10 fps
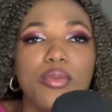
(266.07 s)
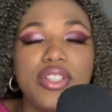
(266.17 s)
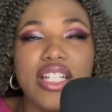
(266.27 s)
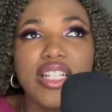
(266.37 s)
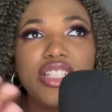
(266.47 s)

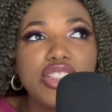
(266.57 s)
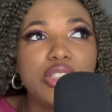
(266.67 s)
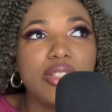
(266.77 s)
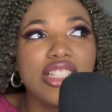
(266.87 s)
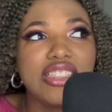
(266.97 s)
The
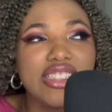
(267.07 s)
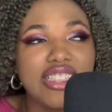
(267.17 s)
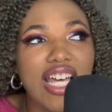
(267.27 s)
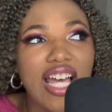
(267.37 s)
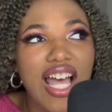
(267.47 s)
issue is
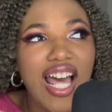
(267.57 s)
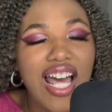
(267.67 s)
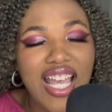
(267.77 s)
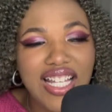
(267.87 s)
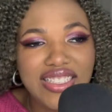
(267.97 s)
that
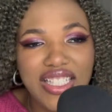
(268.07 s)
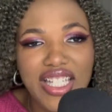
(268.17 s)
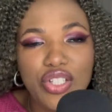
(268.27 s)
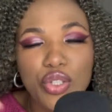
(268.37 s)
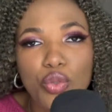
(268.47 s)
I, as a
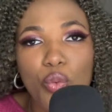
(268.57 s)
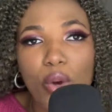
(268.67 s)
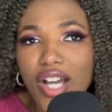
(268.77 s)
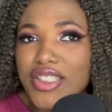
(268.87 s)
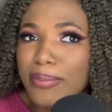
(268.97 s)
kid who
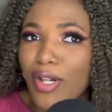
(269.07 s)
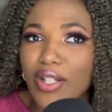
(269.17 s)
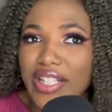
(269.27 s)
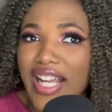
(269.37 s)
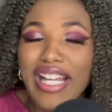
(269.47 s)
watched Barney,